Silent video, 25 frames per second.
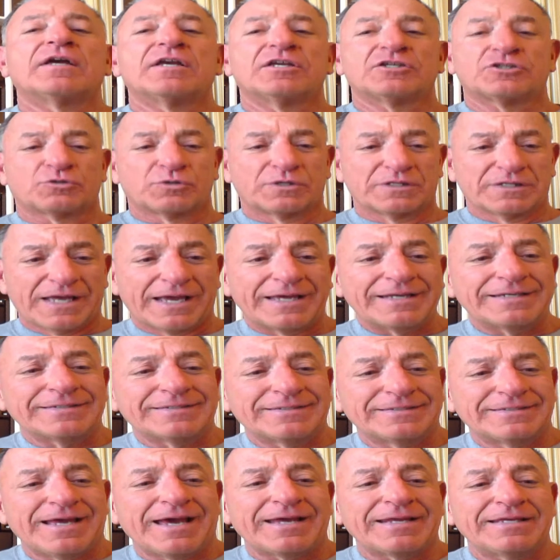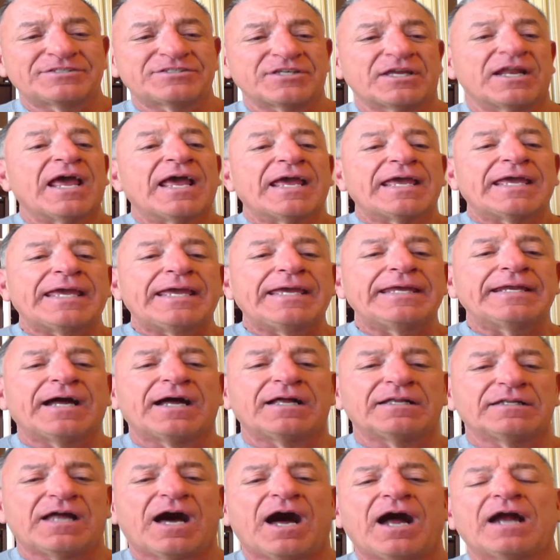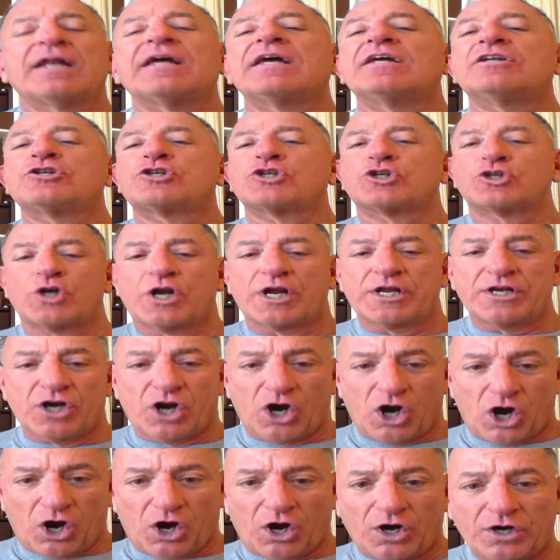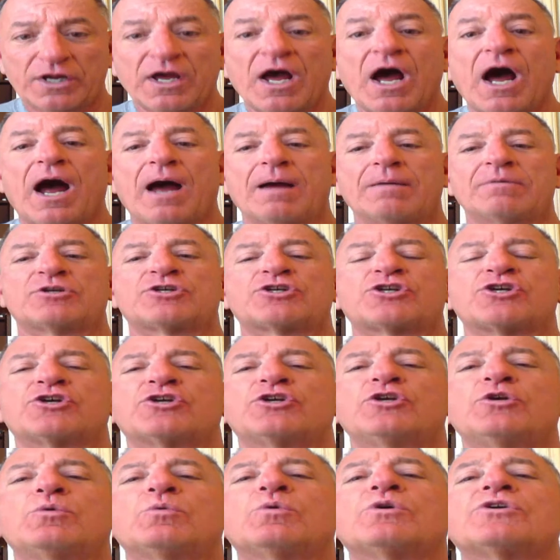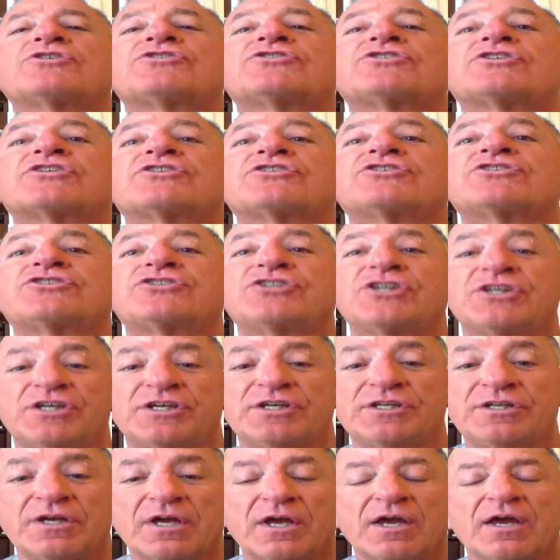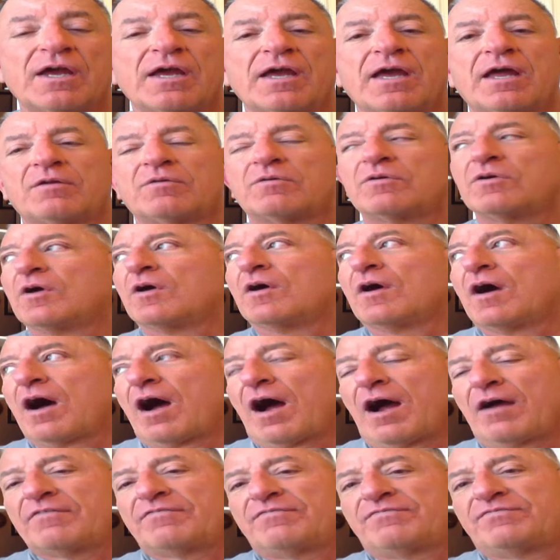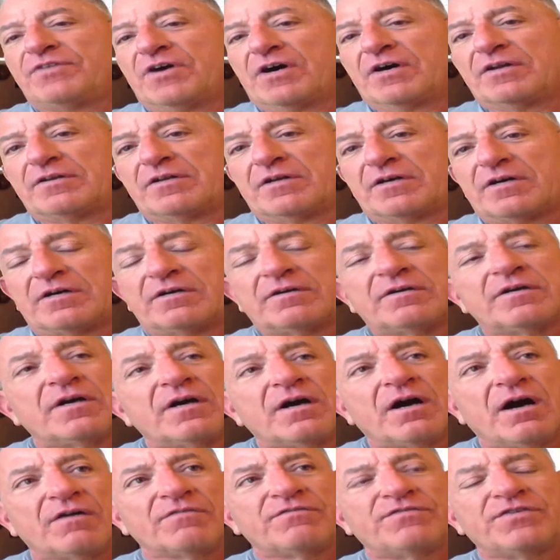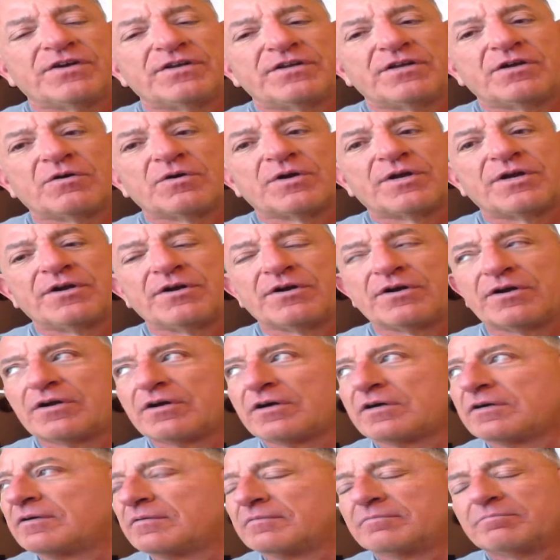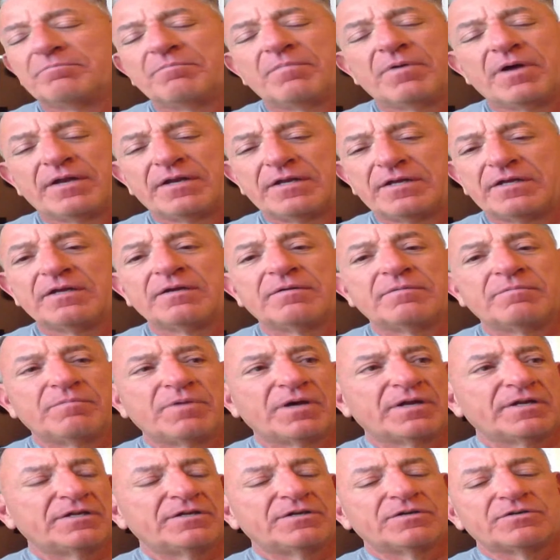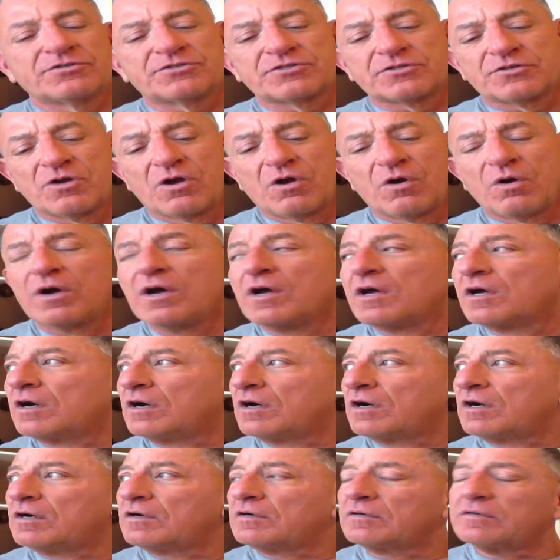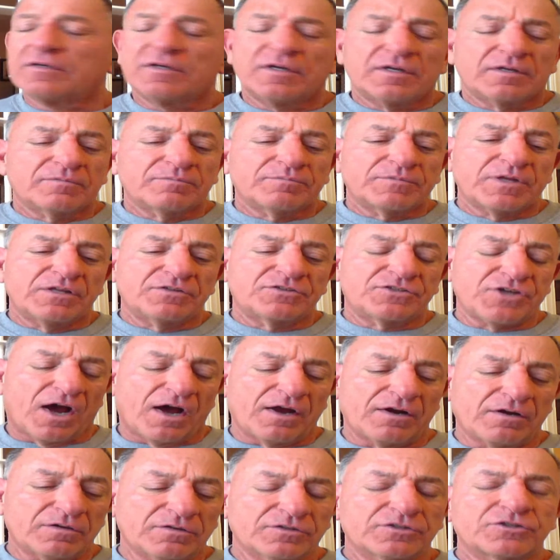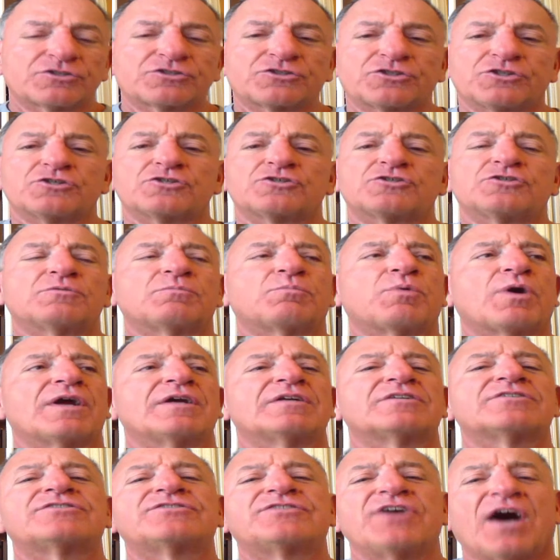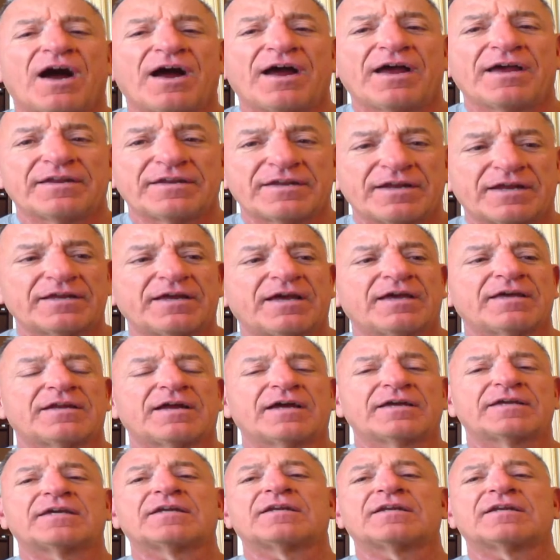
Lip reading: is related to that. He said, eat a lot and train hard. I'm sure you will succeed. And I've done a video here many, many years ago entitled Serge Nubret's Diet. And I